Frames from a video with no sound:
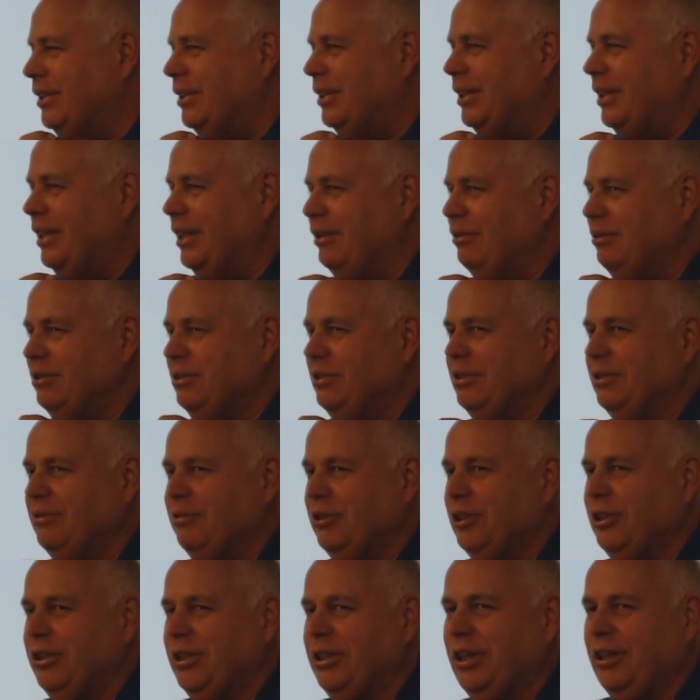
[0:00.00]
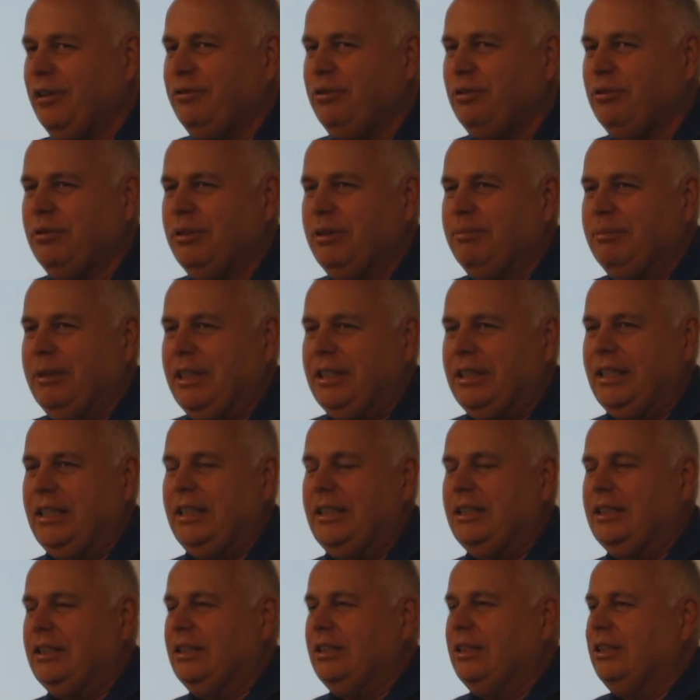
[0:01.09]
that I wasn't very careful with my
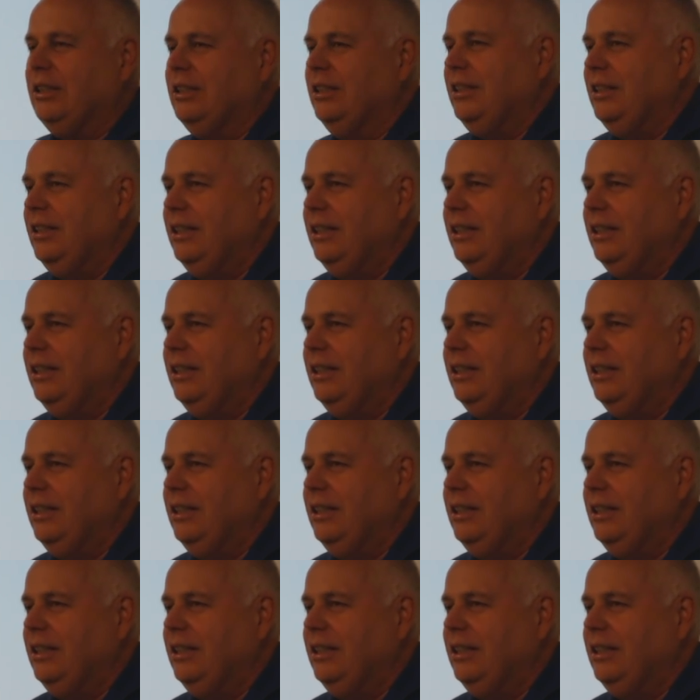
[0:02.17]
dates.